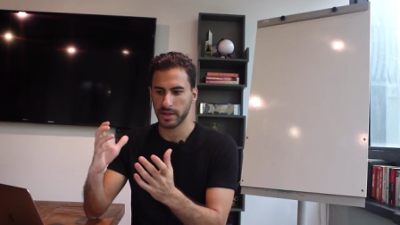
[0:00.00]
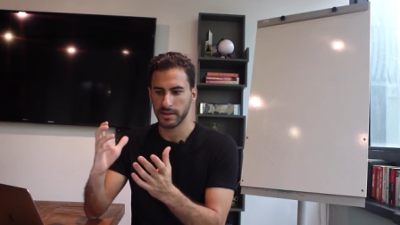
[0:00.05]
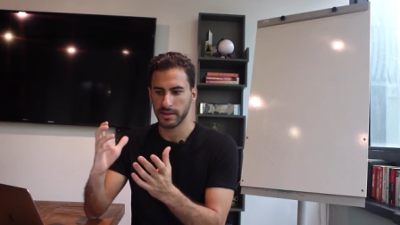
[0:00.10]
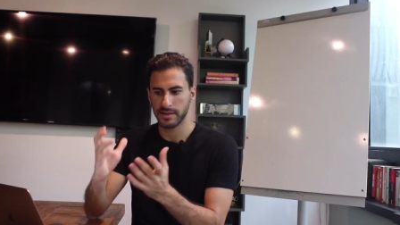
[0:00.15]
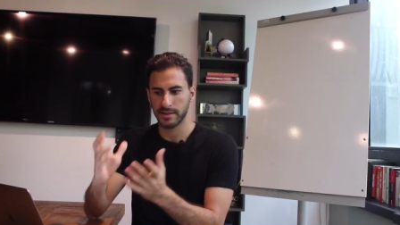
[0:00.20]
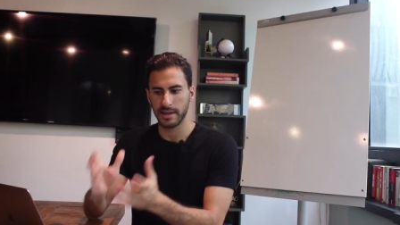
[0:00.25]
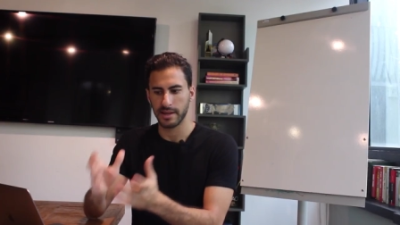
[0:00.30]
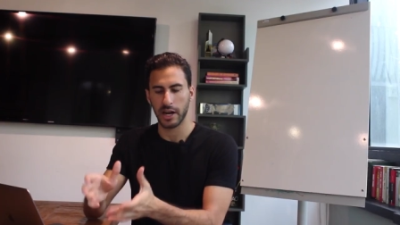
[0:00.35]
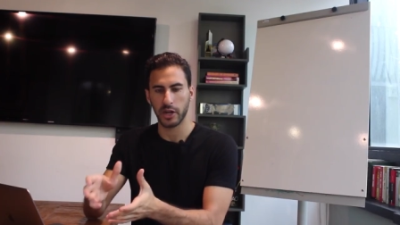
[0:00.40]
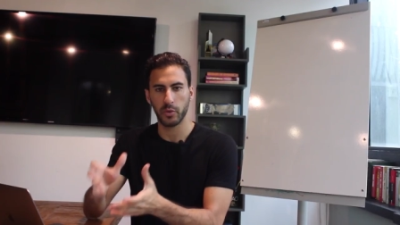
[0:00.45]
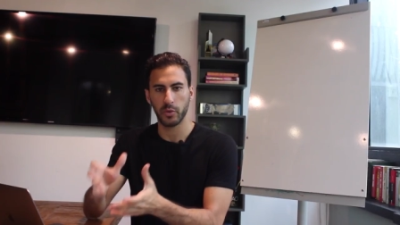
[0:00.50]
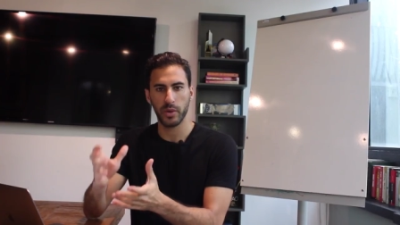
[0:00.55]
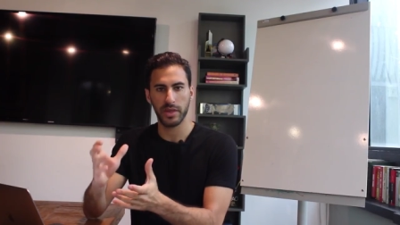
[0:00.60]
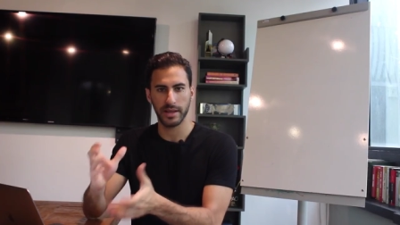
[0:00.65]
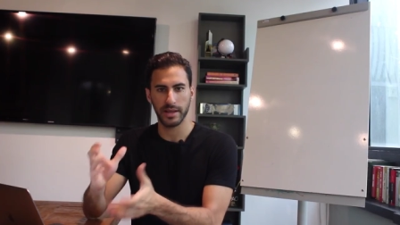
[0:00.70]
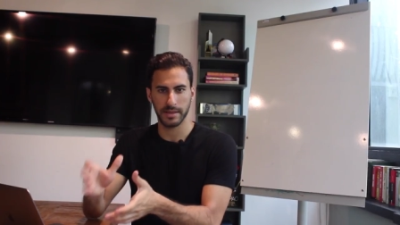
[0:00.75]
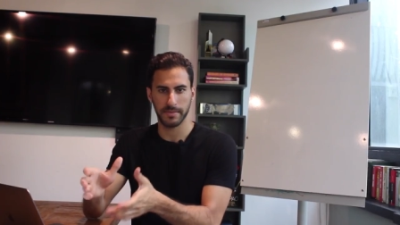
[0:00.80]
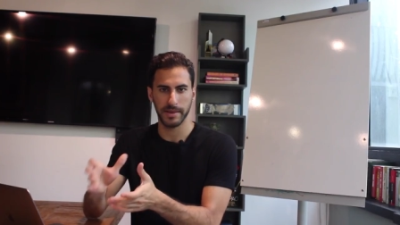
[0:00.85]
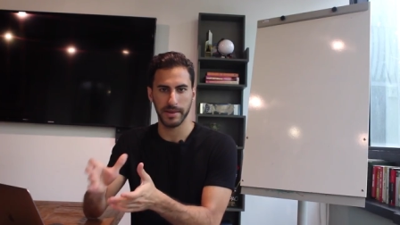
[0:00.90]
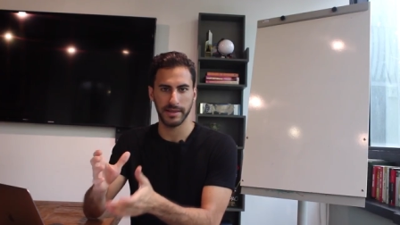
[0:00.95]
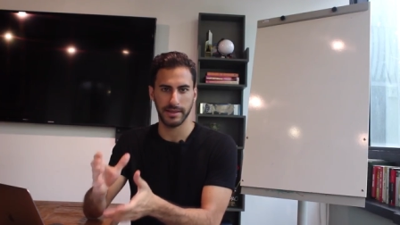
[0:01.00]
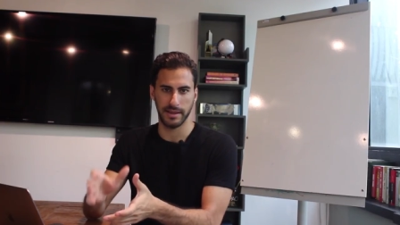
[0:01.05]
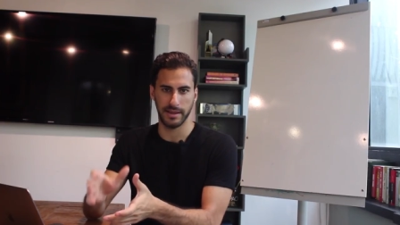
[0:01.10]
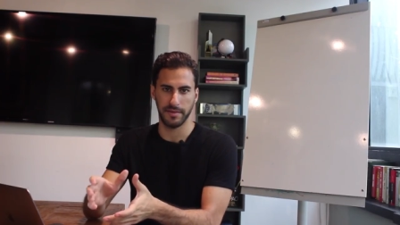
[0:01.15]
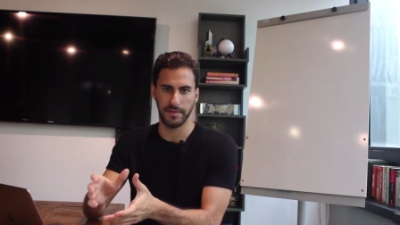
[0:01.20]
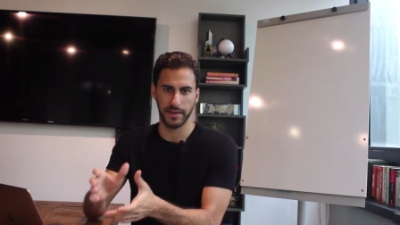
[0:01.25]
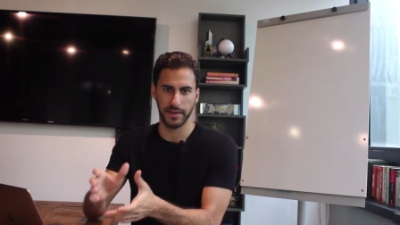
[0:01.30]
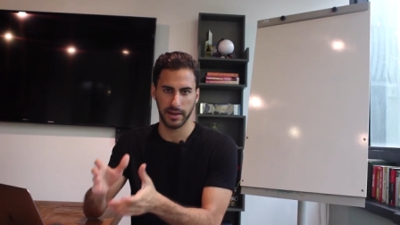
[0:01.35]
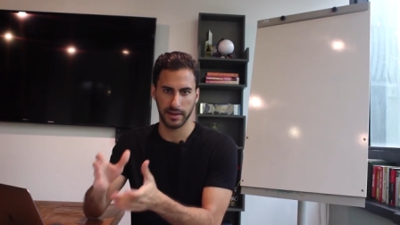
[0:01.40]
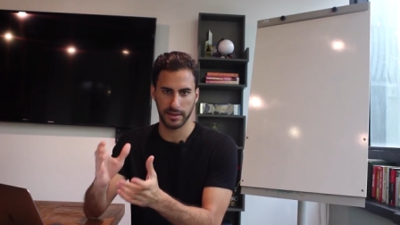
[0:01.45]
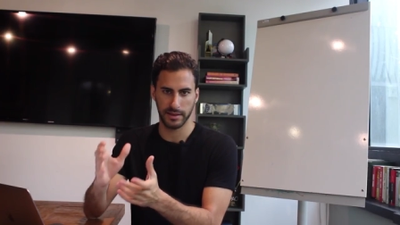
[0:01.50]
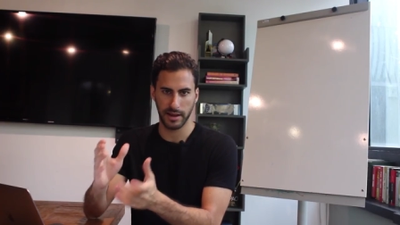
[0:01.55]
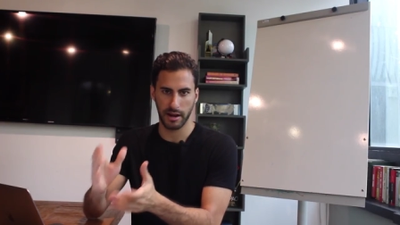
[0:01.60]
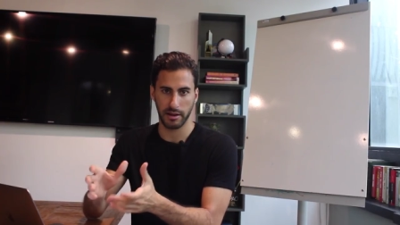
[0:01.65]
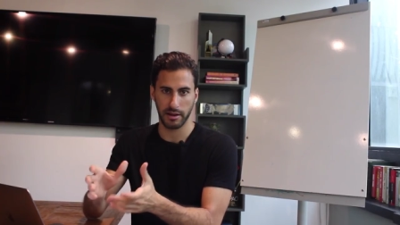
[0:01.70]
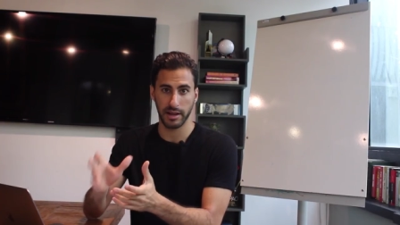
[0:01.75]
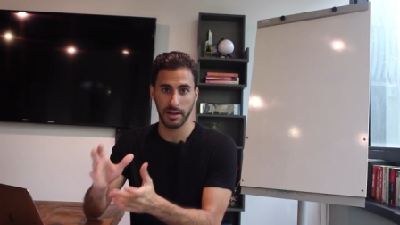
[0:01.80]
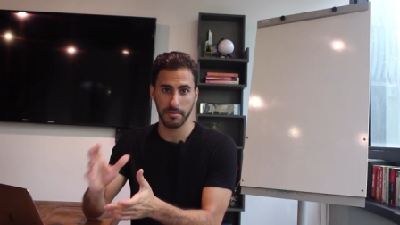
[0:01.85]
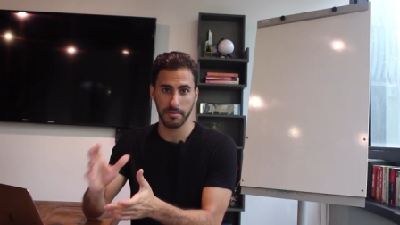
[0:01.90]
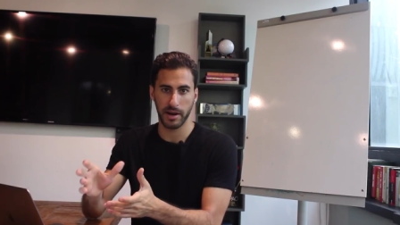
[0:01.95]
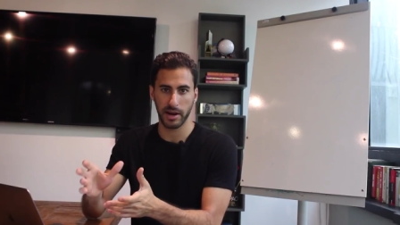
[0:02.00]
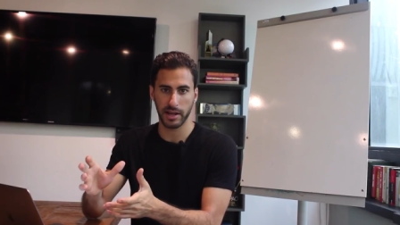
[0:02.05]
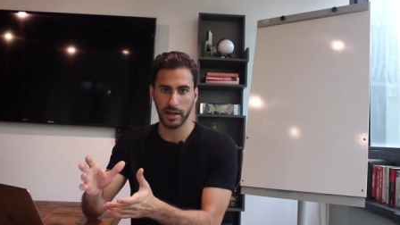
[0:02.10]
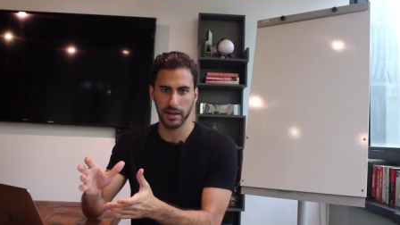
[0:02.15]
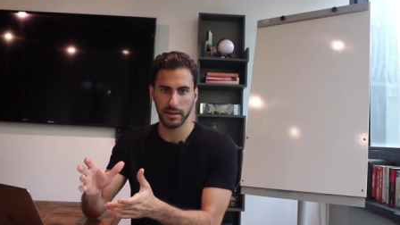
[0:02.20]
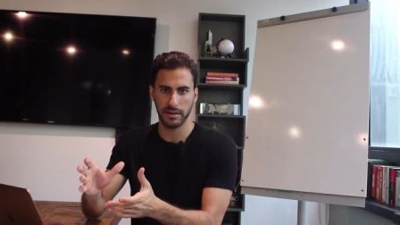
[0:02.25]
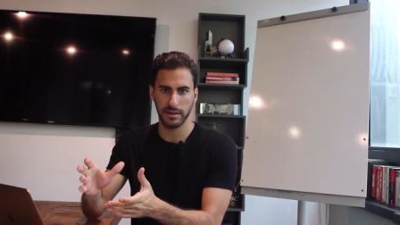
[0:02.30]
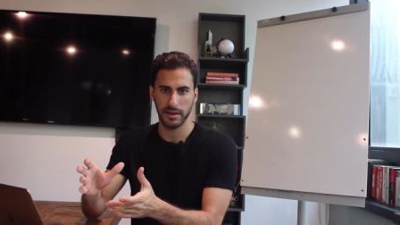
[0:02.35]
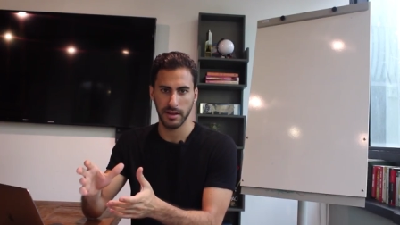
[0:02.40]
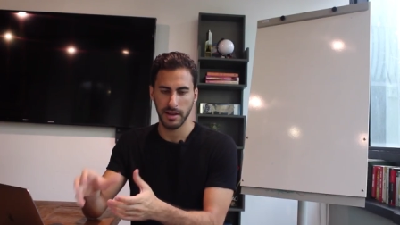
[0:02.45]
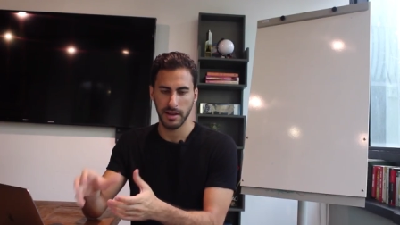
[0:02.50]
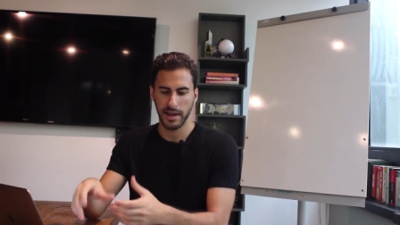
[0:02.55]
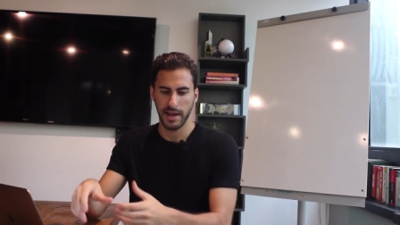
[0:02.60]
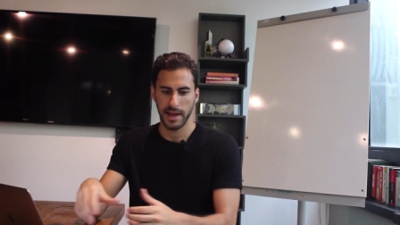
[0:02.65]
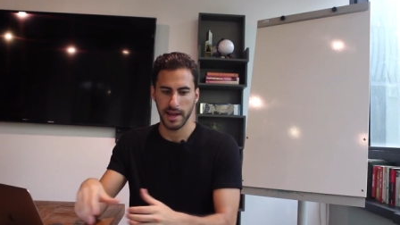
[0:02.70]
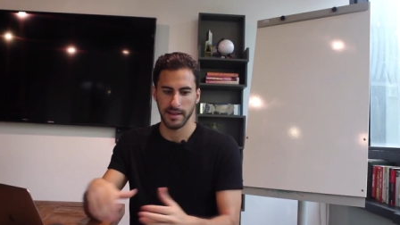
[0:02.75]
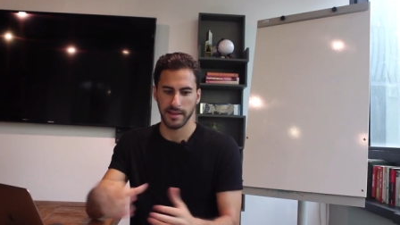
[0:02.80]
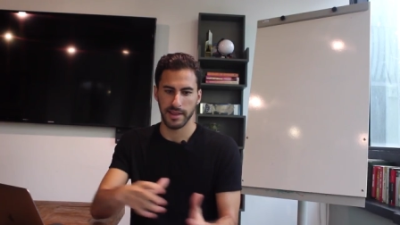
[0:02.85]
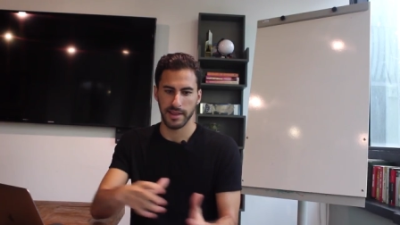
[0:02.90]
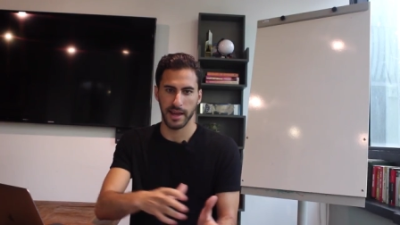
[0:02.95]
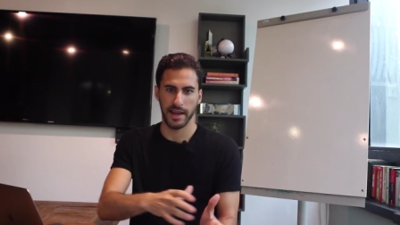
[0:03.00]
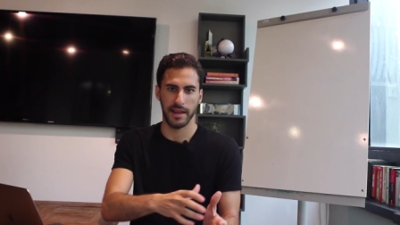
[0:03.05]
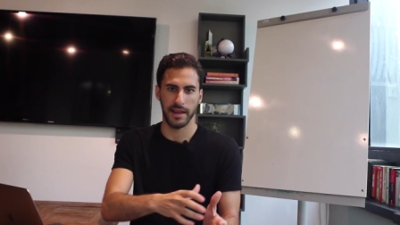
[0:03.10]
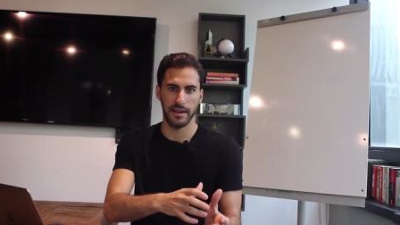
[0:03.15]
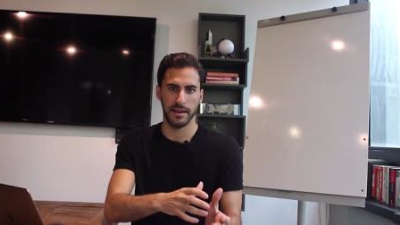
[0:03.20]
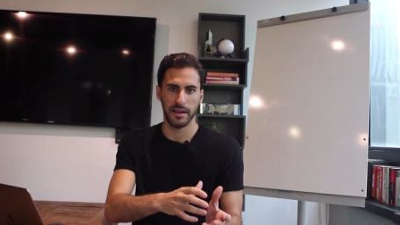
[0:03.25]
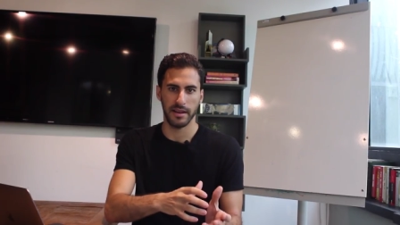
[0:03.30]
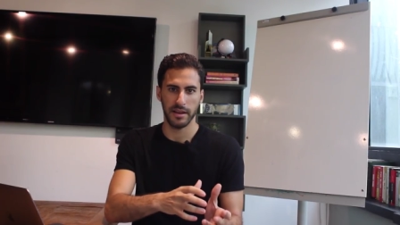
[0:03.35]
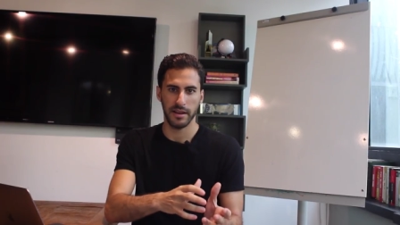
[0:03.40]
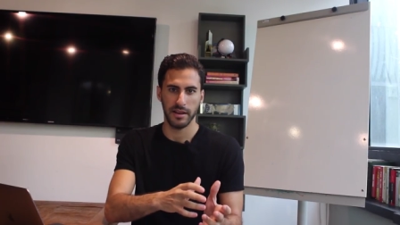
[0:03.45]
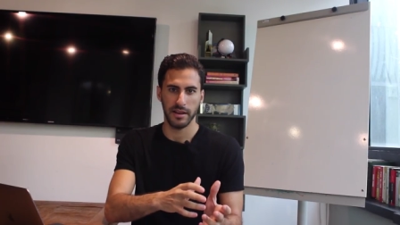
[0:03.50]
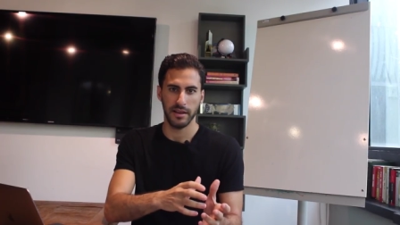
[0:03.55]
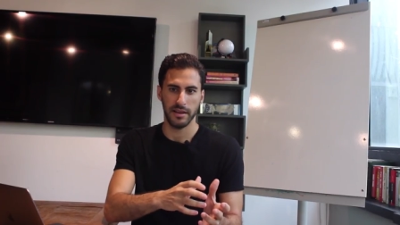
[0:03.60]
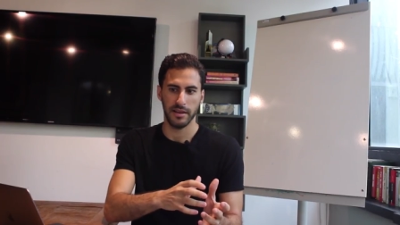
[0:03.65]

start with a specific target market and then